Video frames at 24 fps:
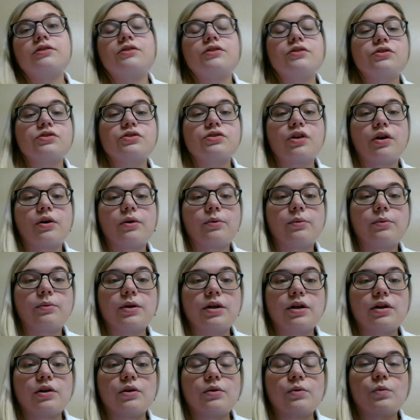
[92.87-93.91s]
So
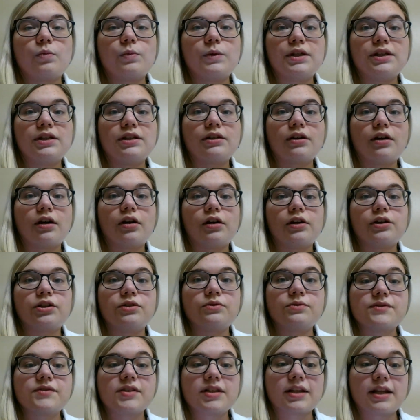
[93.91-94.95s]
we are
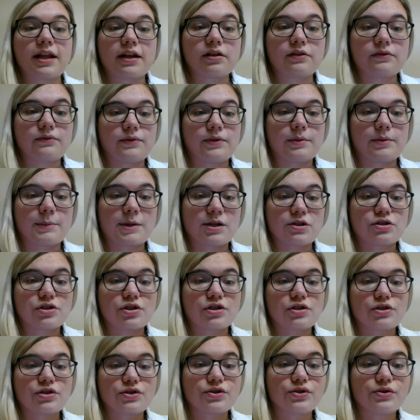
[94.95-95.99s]
using that information